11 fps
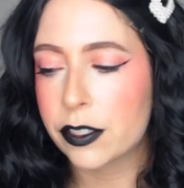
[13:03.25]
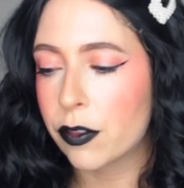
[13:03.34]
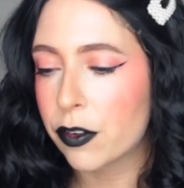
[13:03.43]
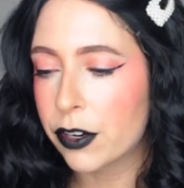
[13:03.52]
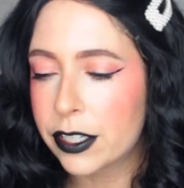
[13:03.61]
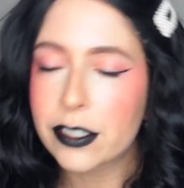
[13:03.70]
So
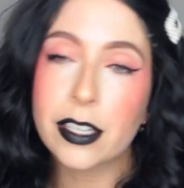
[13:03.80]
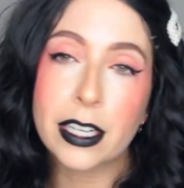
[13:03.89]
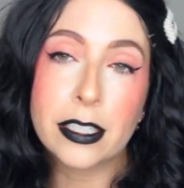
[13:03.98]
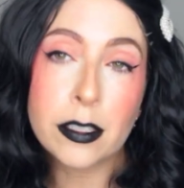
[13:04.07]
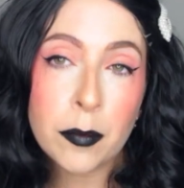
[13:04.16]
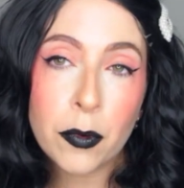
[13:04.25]
there is
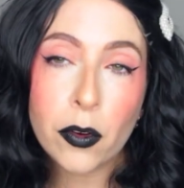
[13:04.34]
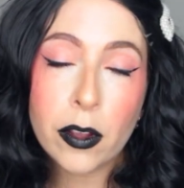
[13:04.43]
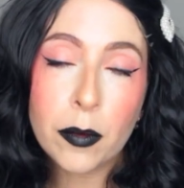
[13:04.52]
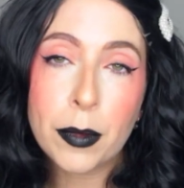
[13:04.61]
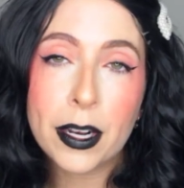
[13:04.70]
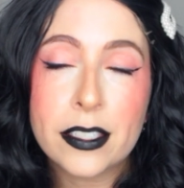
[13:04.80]
like some
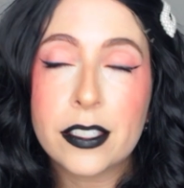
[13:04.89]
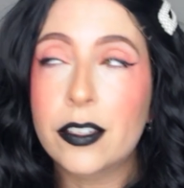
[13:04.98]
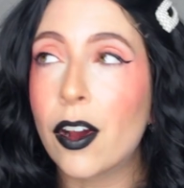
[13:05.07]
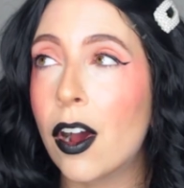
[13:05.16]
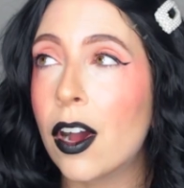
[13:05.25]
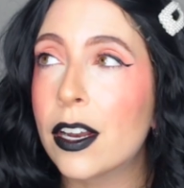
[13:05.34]
oil, it's
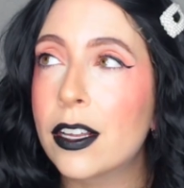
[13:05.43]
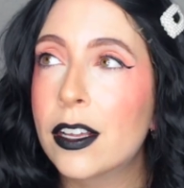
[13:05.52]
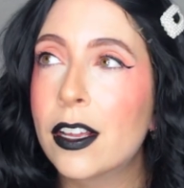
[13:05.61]
not